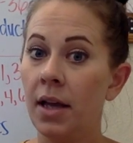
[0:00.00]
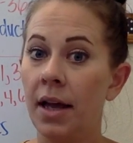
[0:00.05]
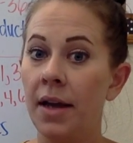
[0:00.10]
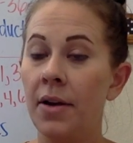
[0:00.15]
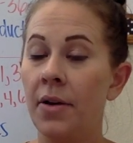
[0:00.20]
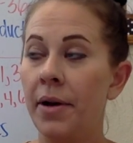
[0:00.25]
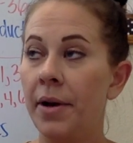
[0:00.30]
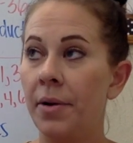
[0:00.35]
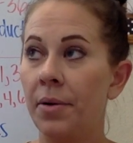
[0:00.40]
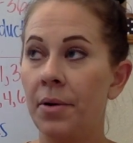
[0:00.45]
I
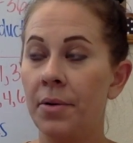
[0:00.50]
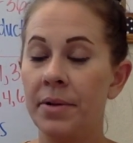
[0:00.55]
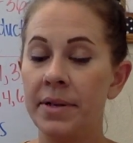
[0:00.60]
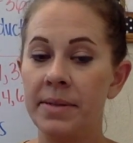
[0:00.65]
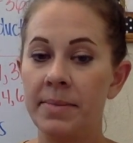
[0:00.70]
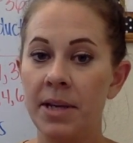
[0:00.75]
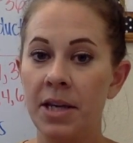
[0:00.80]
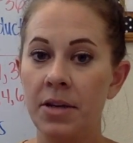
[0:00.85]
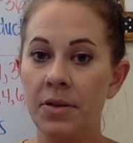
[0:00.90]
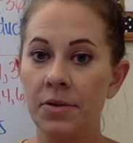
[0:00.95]
know I don't always
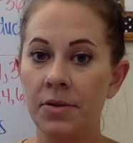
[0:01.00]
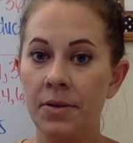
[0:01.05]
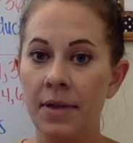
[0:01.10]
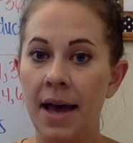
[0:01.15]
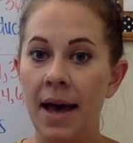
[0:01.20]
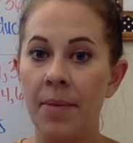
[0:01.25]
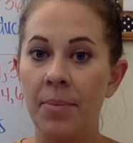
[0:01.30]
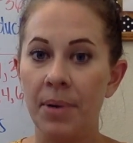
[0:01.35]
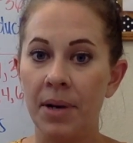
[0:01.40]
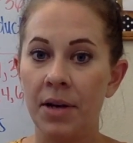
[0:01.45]
make you do
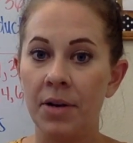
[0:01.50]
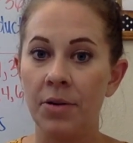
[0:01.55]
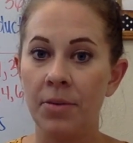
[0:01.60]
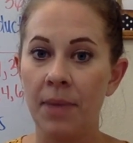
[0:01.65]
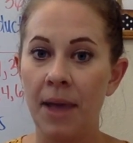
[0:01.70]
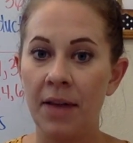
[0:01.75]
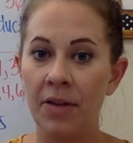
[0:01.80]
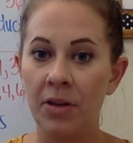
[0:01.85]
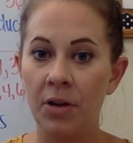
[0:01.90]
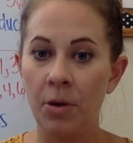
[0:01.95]
that, but in your
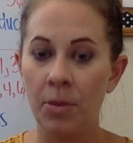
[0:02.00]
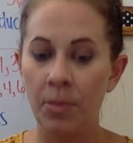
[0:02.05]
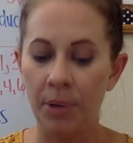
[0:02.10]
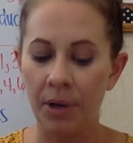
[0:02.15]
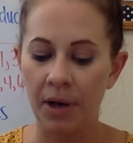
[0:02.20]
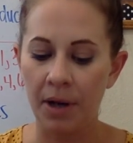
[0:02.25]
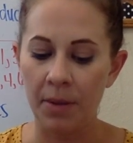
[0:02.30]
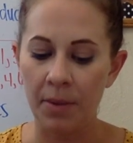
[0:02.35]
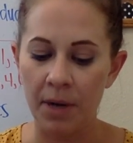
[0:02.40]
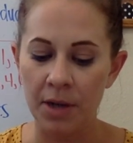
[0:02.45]
math
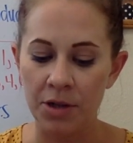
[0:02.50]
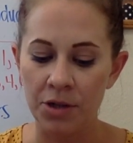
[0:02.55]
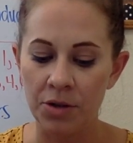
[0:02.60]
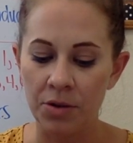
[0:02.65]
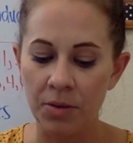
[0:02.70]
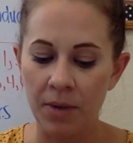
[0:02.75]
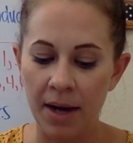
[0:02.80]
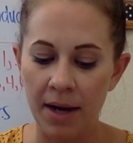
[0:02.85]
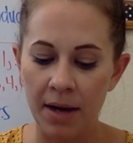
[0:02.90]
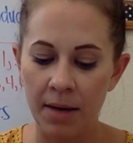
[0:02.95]
notebook, I want you to
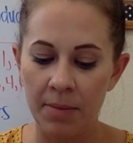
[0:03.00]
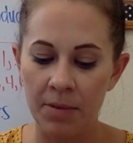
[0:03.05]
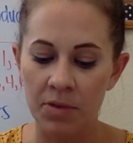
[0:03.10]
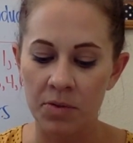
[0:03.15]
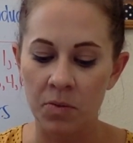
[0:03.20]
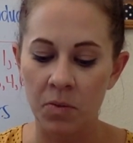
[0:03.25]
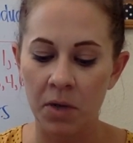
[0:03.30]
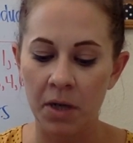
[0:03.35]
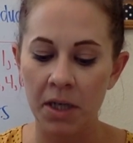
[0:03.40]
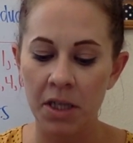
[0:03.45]
write numbers
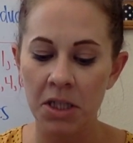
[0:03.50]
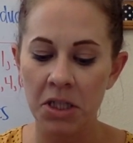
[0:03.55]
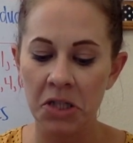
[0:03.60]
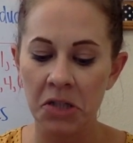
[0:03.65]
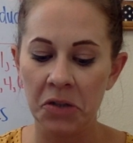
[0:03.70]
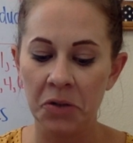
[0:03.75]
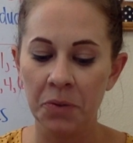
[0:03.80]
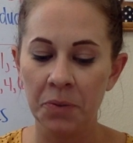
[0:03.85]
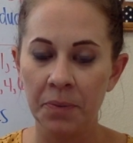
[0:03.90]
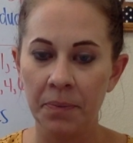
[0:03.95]
1 and
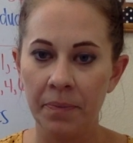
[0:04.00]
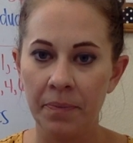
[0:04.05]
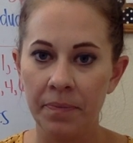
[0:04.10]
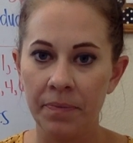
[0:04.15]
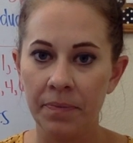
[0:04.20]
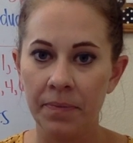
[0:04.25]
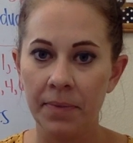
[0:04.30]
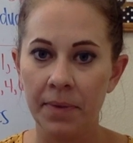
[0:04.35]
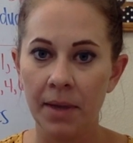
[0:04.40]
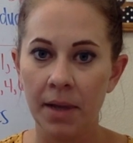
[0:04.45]
2.
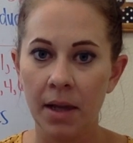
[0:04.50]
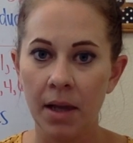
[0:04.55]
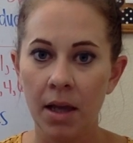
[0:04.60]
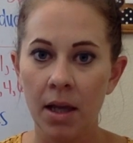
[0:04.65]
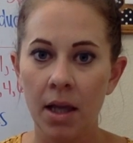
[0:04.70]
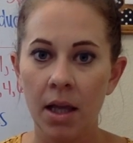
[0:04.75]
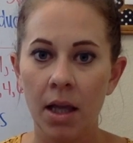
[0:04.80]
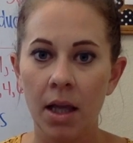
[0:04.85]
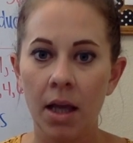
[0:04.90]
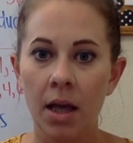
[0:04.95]

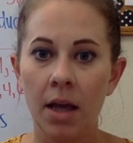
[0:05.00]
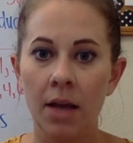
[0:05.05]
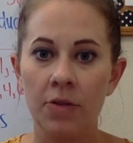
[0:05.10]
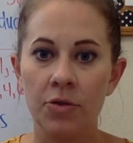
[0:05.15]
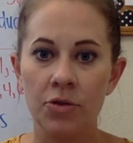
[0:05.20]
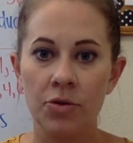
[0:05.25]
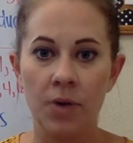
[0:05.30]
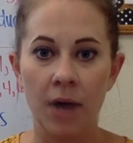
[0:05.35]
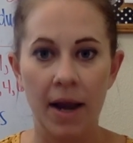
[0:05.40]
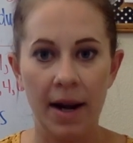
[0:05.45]

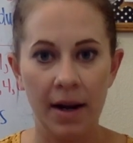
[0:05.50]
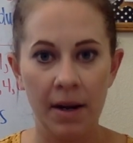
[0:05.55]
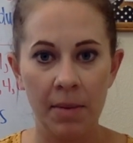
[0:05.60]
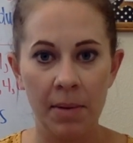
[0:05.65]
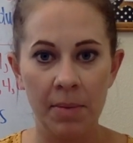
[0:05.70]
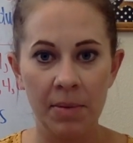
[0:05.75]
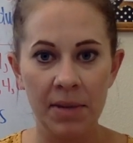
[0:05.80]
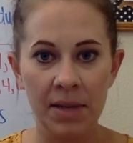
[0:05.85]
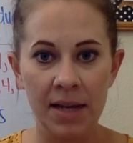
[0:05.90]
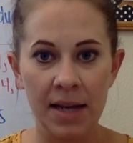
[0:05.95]
Try to come
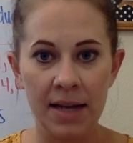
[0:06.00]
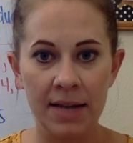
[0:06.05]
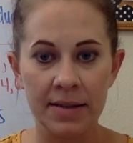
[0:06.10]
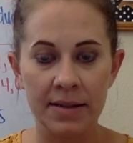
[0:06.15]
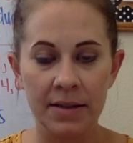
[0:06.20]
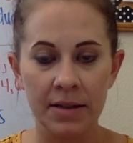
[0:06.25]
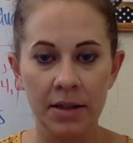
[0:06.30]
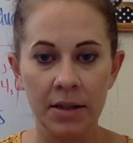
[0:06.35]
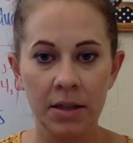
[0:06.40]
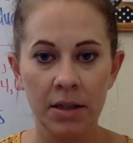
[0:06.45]
up with the
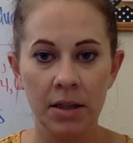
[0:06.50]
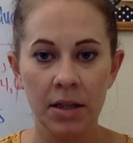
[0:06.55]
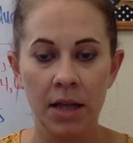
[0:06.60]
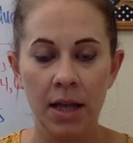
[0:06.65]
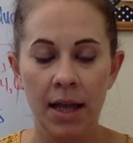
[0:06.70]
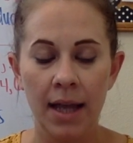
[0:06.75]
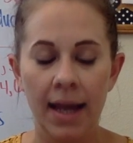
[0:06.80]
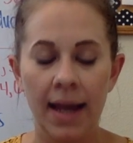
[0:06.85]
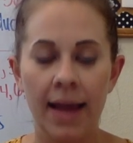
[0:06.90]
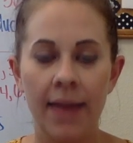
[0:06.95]
answer,
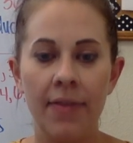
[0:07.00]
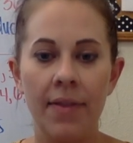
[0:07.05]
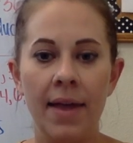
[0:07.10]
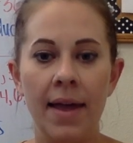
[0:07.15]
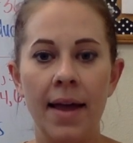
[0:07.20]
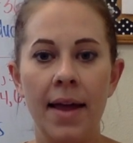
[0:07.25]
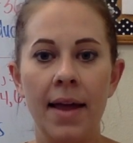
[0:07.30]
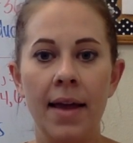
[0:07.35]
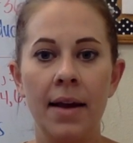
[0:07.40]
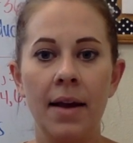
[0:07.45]
and
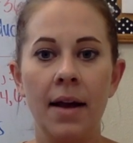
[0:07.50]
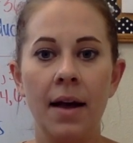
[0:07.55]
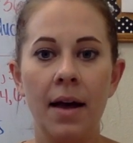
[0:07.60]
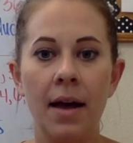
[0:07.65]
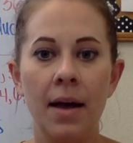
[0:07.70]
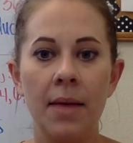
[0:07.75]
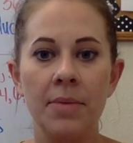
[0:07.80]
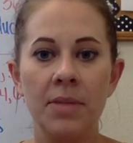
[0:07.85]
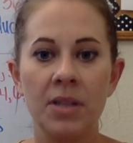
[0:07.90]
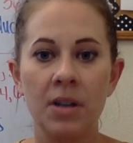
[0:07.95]
then
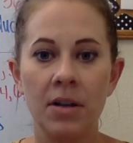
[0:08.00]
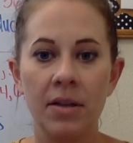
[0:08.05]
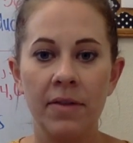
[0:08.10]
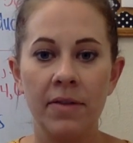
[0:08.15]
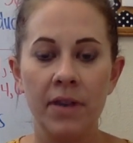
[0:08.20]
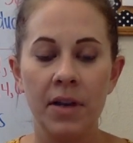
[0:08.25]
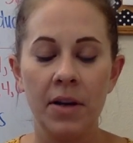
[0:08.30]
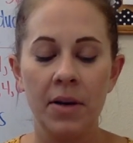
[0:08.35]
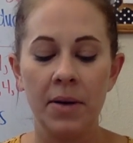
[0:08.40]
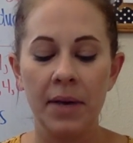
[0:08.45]
start the
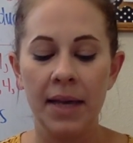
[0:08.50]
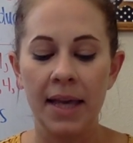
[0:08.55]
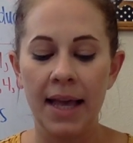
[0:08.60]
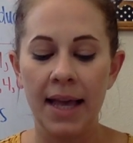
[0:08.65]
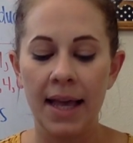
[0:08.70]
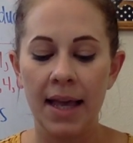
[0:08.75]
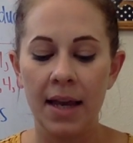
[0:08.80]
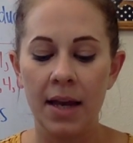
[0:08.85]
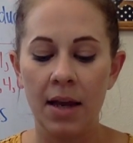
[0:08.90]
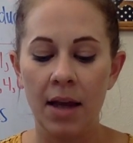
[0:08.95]
video
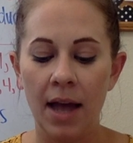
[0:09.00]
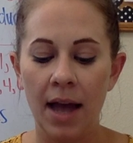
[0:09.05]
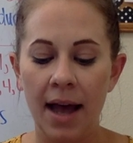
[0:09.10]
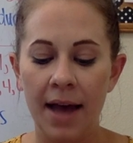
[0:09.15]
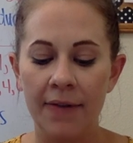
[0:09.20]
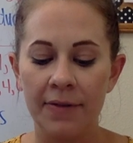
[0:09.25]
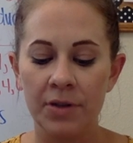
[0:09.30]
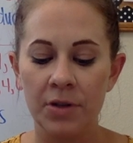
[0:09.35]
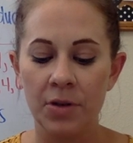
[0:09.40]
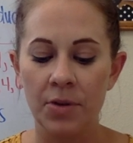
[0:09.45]
again
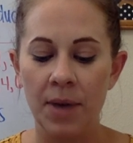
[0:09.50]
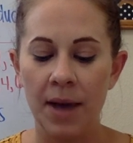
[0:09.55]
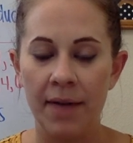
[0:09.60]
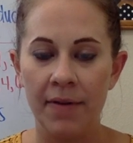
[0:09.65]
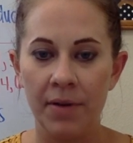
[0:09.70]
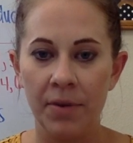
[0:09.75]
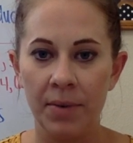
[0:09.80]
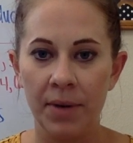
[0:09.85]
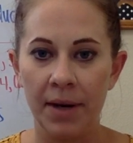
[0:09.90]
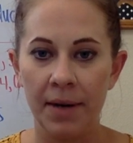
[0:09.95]
after you have
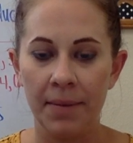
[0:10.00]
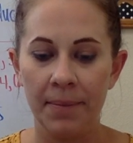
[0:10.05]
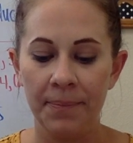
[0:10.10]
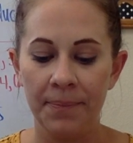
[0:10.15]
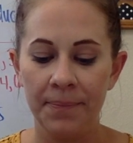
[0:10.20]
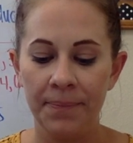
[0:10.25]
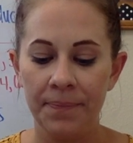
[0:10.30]
it written.